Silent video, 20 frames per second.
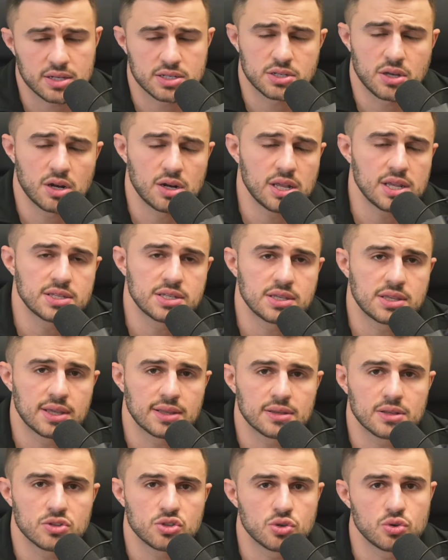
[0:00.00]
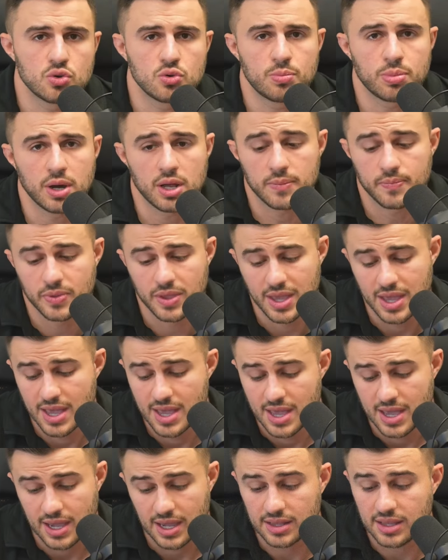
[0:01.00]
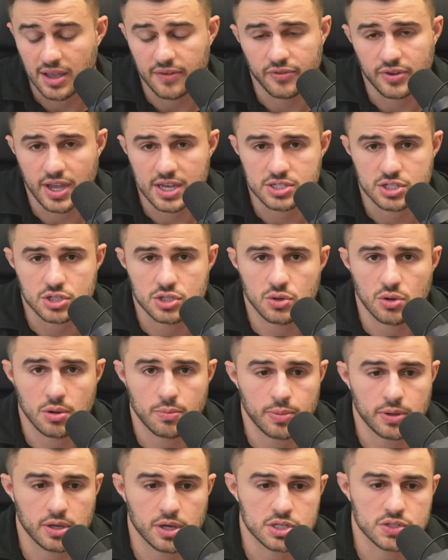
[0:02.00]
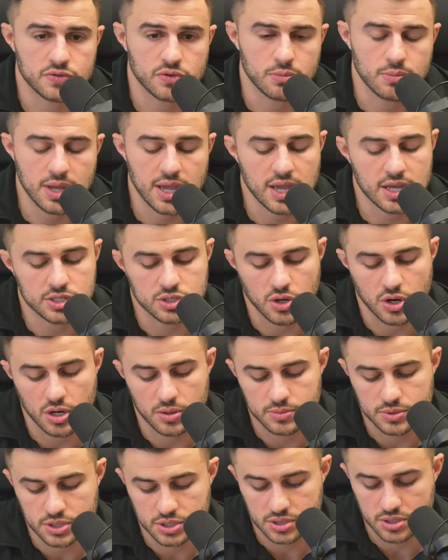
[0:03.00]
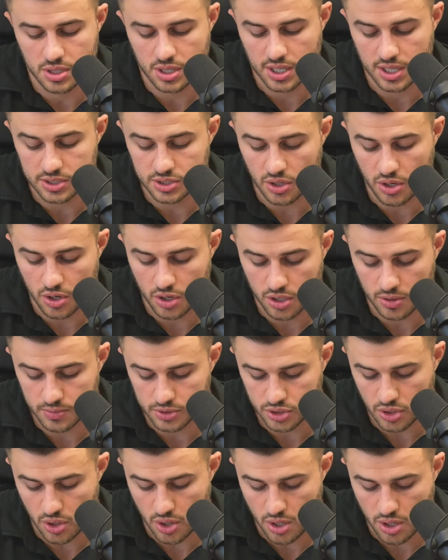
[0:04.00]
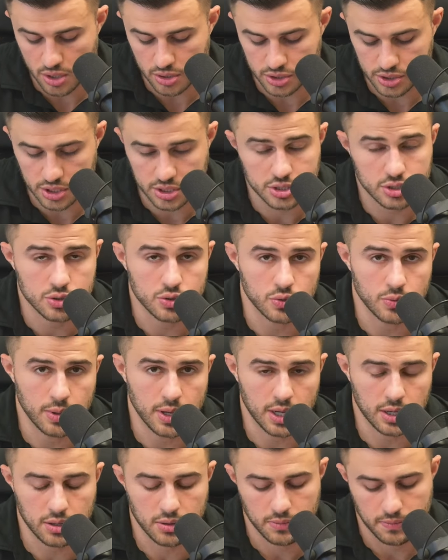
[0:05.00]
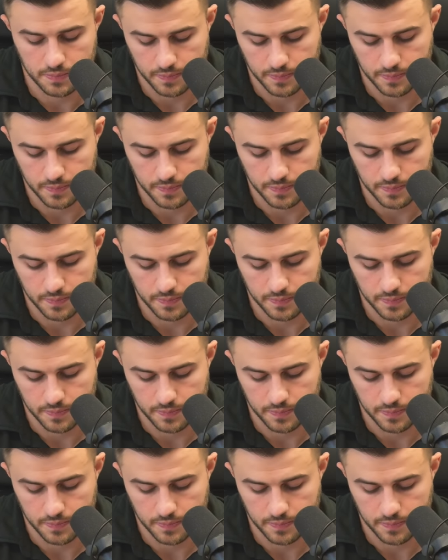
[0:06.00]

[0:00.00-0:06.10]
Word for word: It's not an easy thing to do, but he definitely has to do it because for me, his arms his arms are just too big.